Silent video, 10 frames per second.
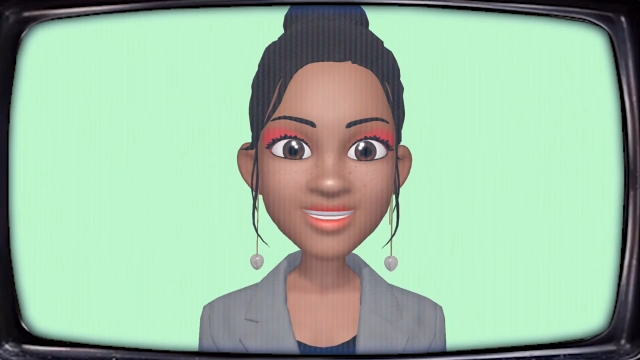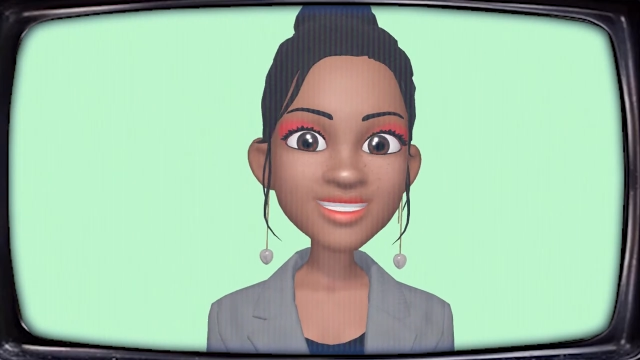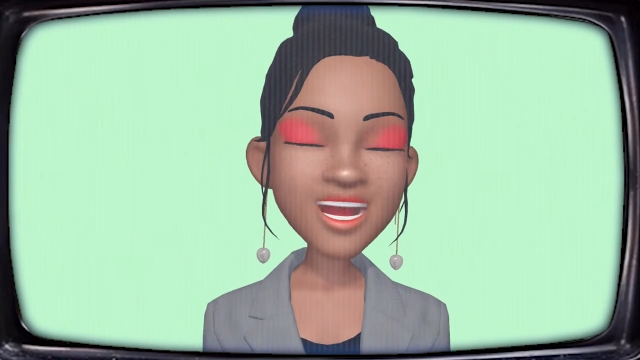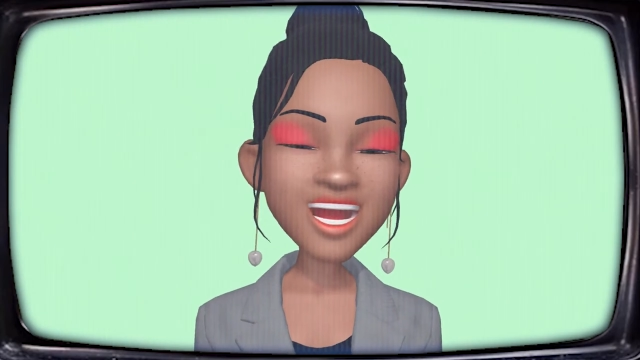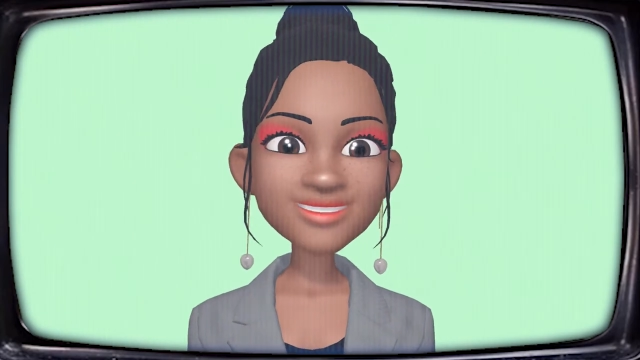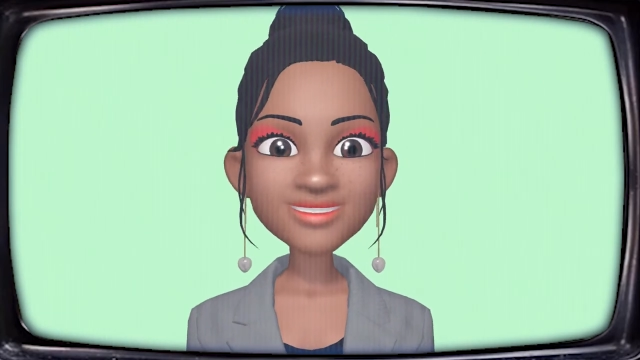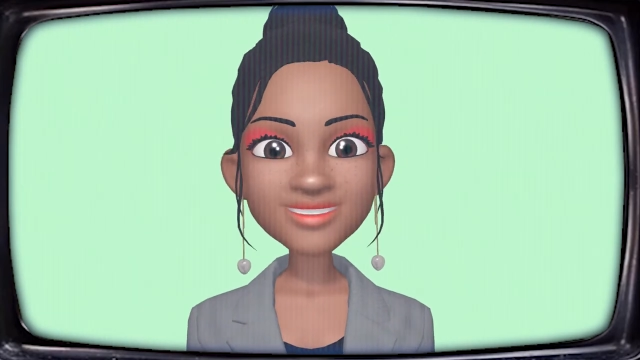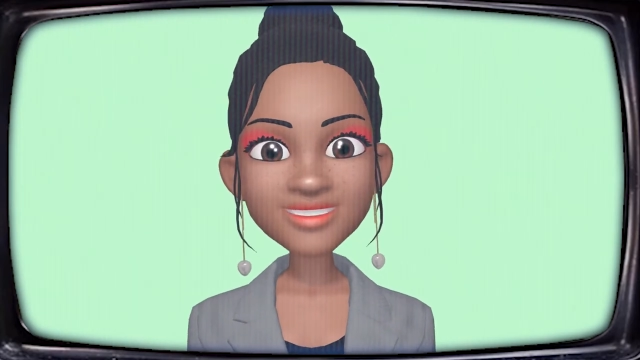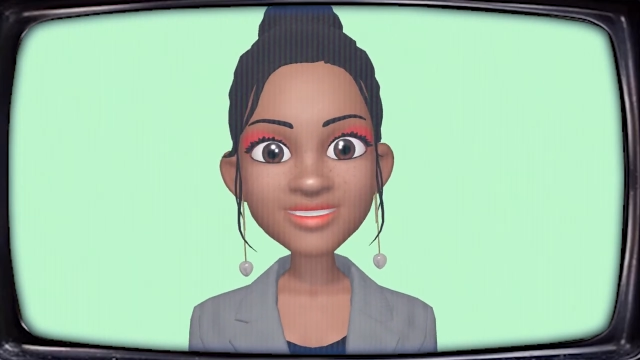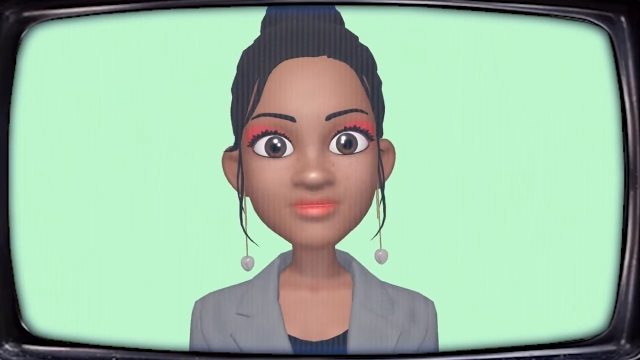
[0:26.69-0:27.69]

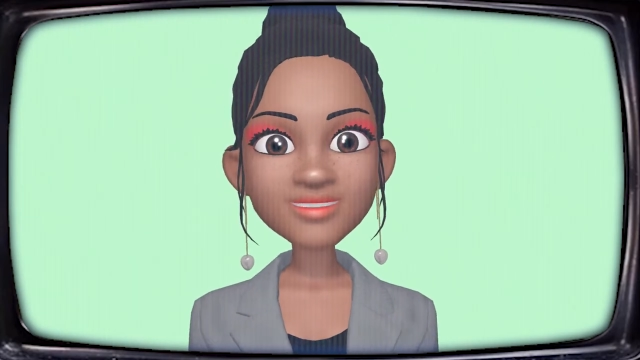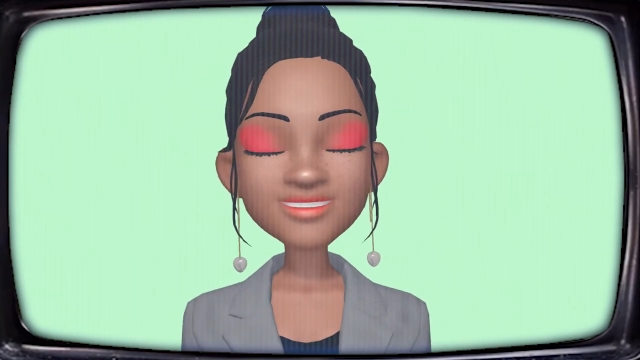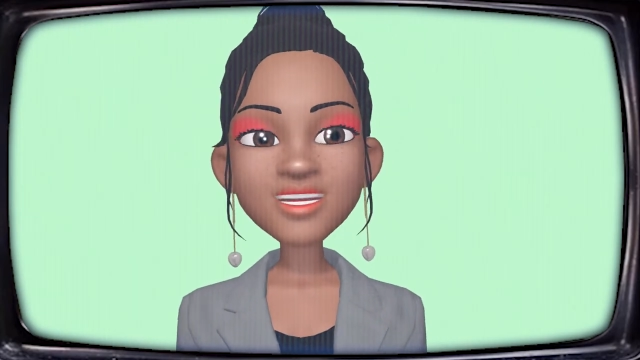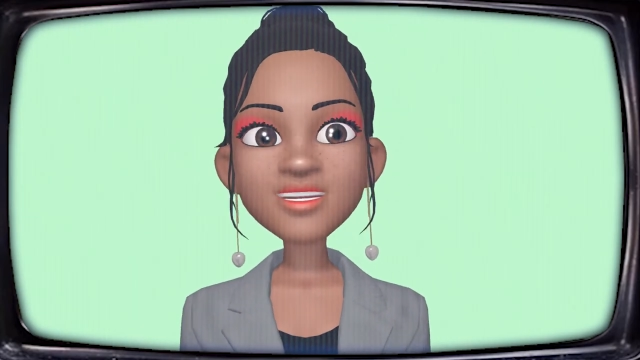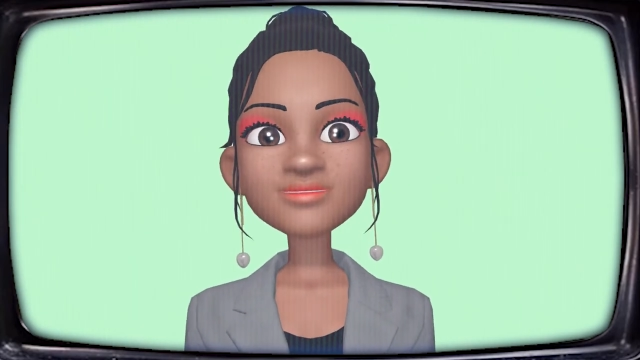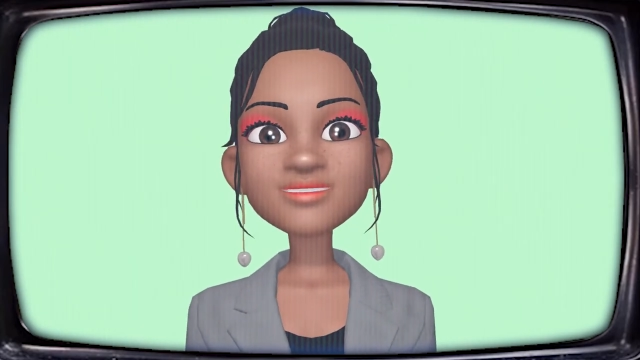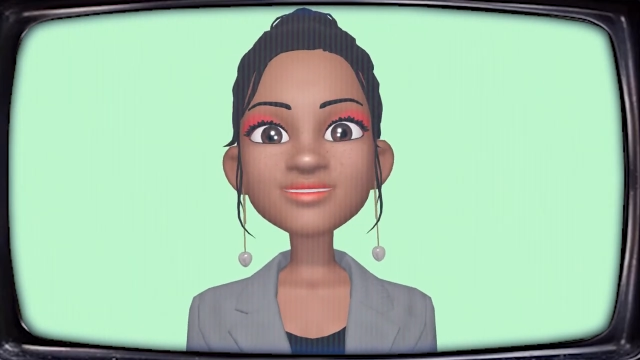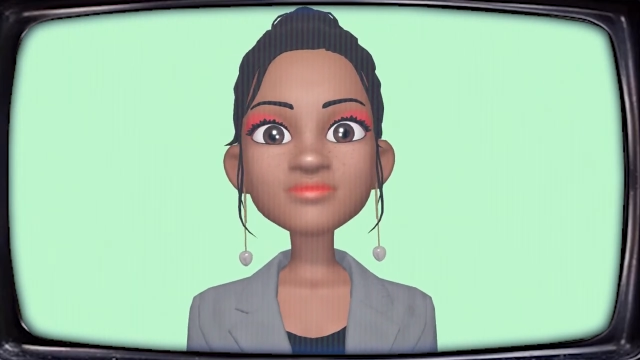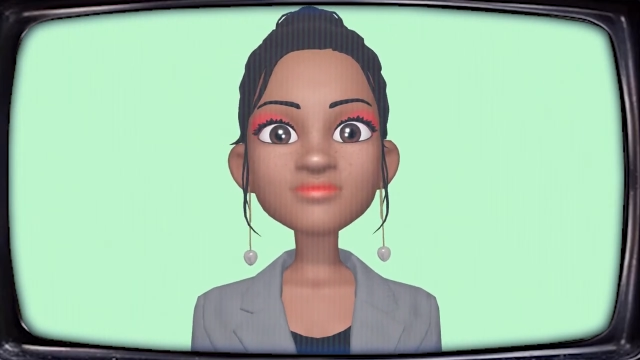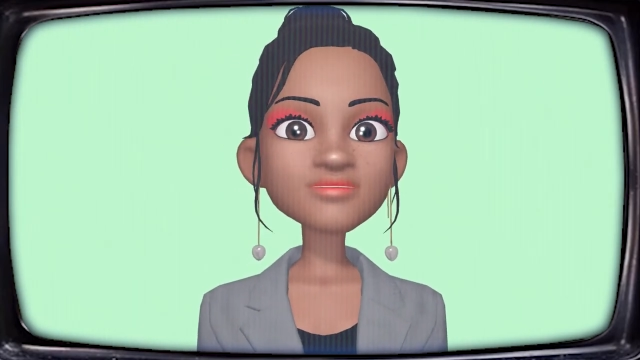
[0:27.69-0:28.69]
access in ways that
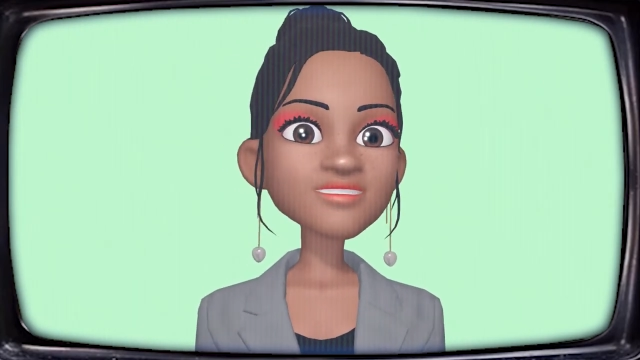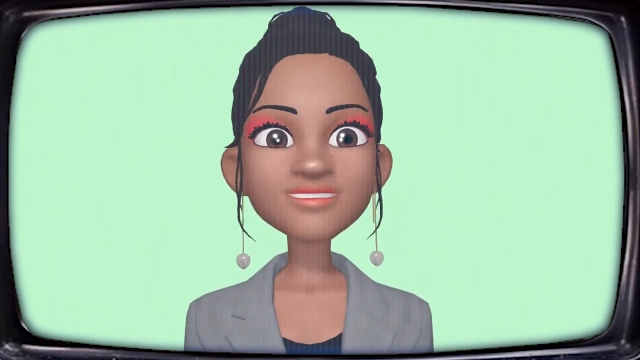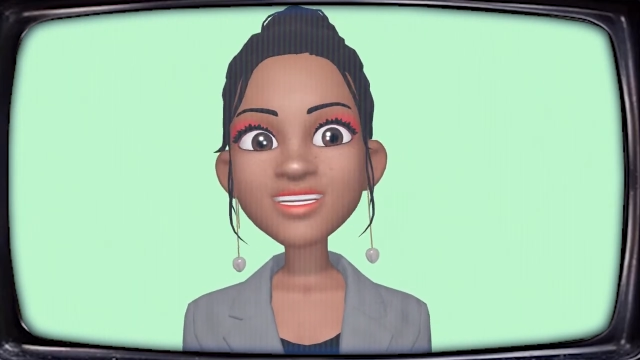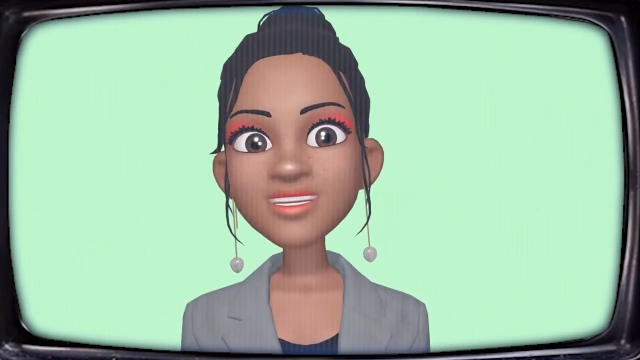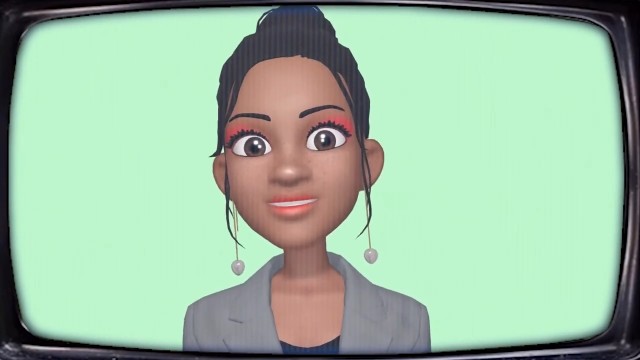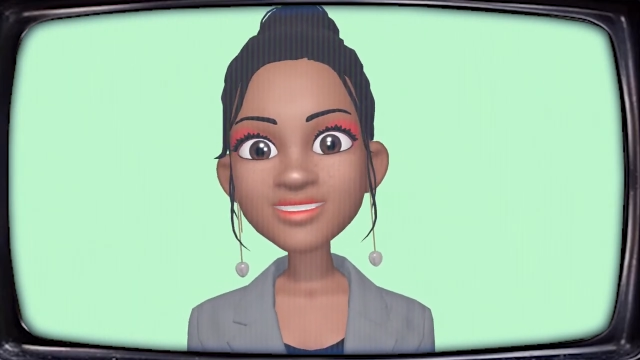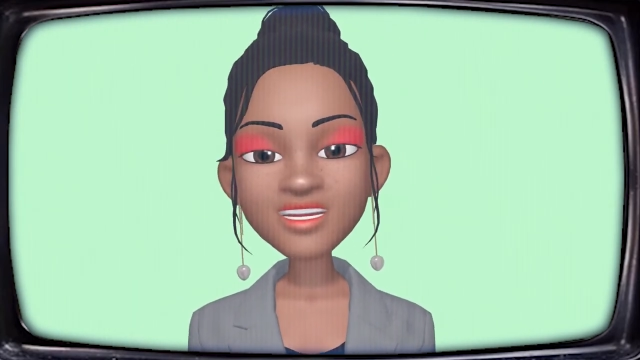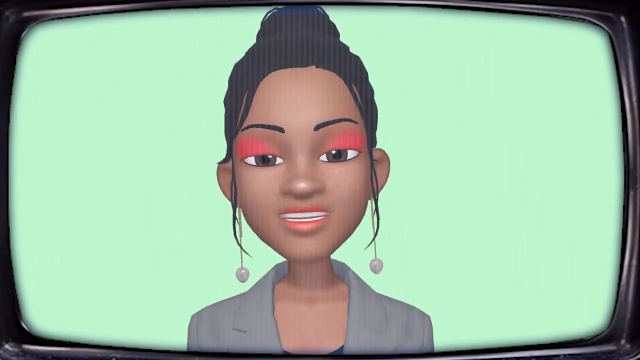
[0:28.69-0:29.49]
others will just not